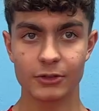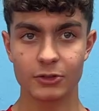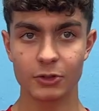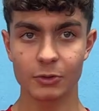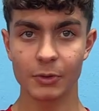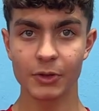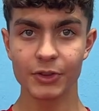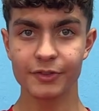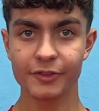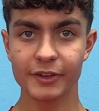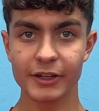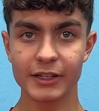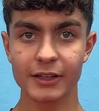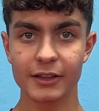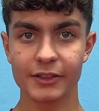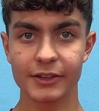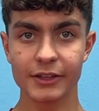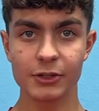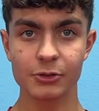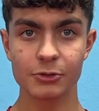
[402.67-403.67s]
So one
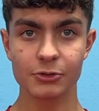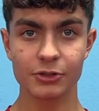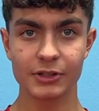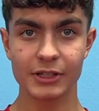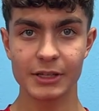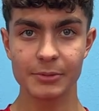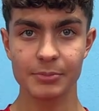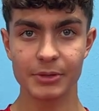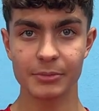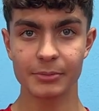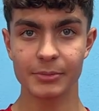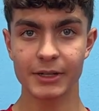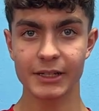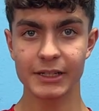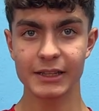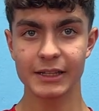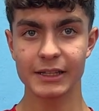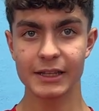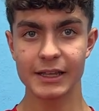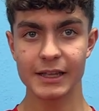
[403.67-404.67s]
final thing you should keep in
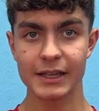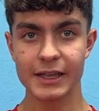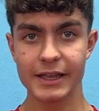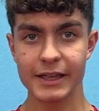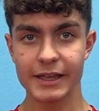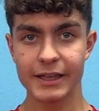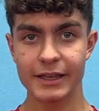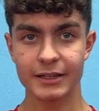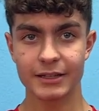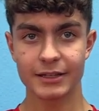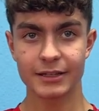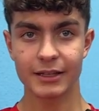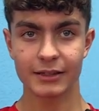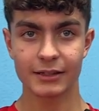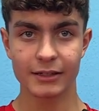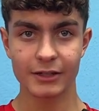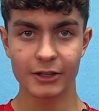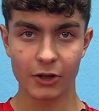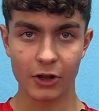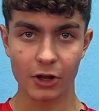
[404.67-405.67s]
mind is that
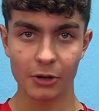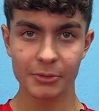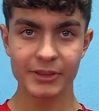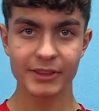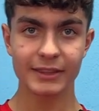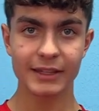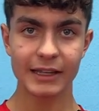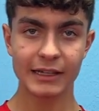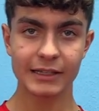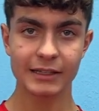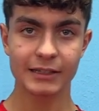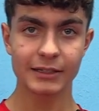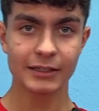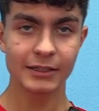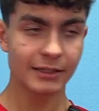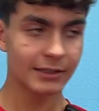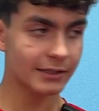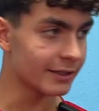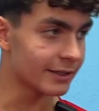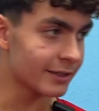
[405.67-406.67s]
a common
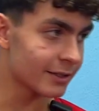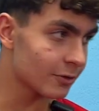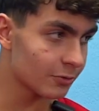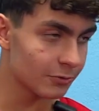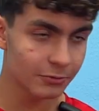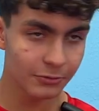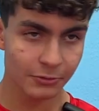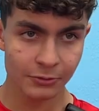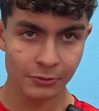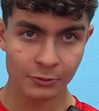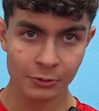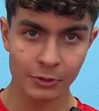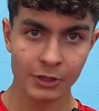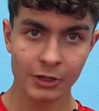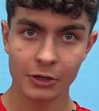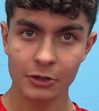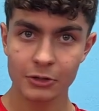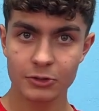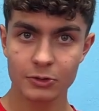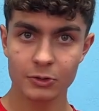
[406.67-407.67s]
tactic is to do a
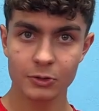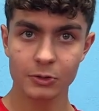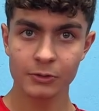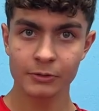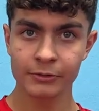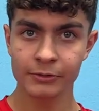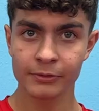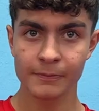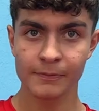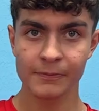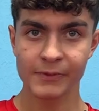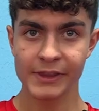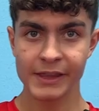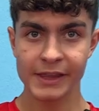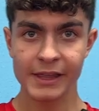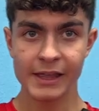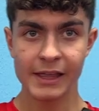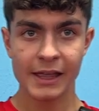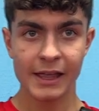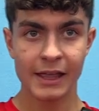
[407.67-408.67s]
long serve
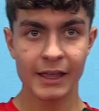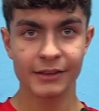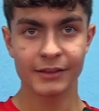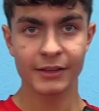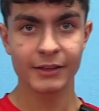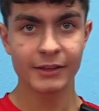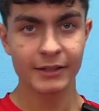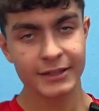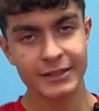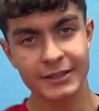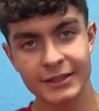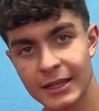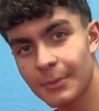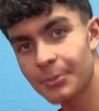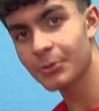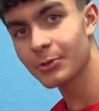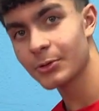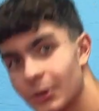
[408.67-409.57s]
and then step